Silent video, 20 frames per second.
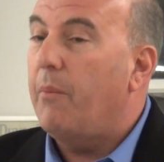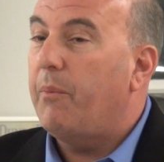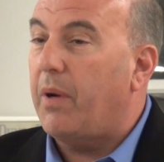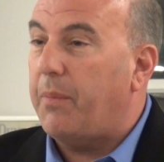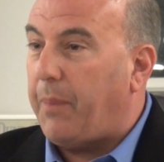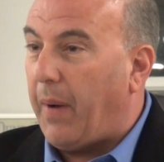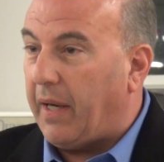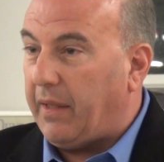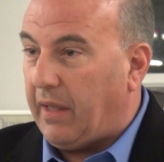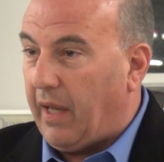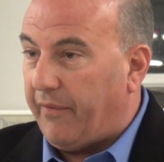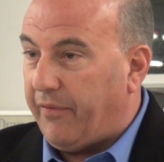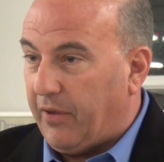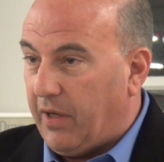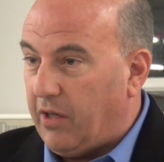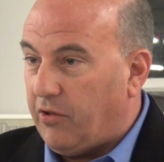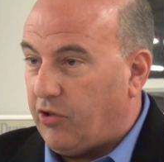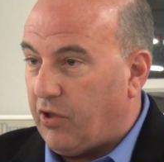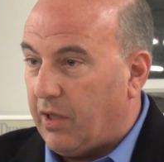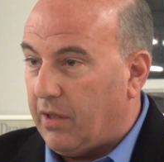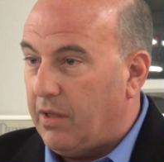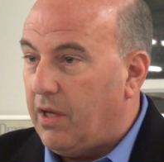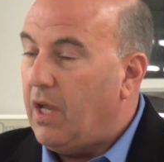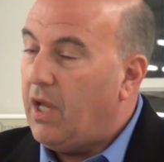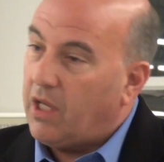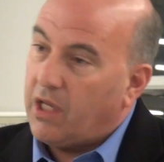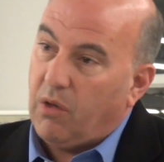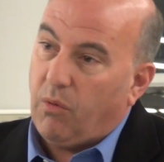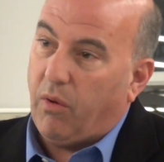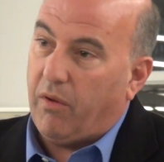but by definition,
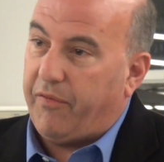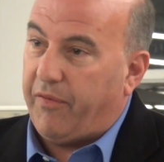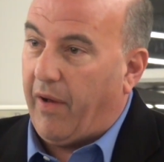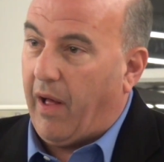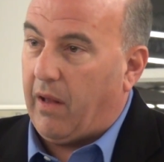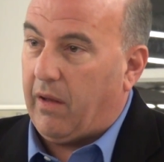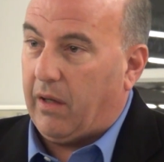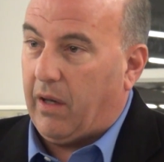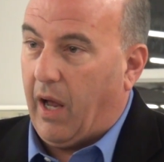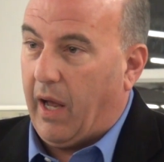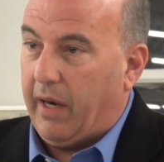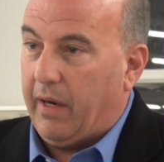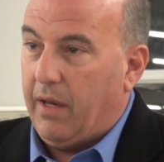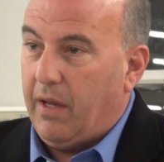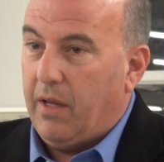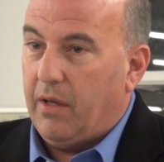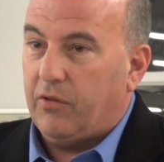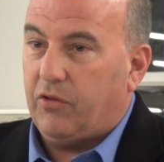you will fall a lot.